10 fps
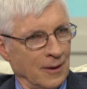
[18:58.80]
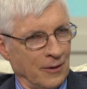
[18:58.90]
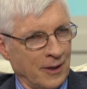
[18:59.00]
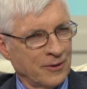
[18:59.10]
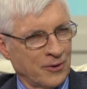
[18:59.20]

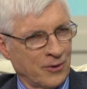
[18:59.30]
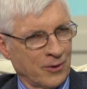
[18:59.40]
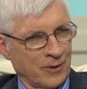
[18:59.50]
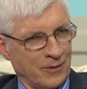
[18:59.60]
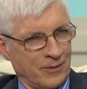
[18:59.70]
that's
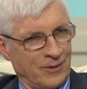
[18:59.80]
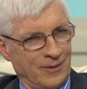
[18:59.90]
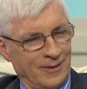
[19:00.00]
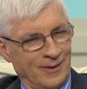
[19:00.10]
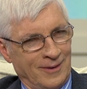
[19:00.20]
sort of
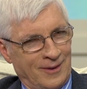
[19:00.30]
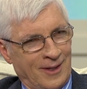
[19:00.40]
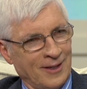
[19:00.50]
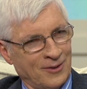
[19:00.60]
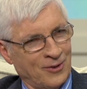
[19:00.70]

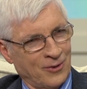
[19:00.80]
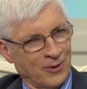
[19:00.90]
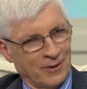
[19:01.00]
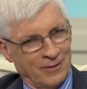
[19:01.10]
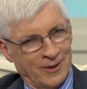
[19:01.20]

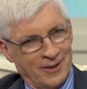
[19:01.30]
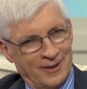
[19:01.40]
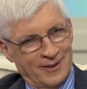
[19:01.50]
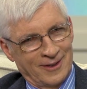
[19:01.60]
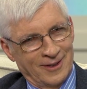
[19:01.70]

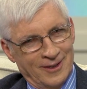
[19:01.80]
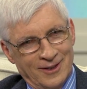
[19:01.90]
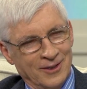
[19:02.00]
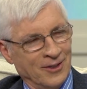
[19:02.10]
like a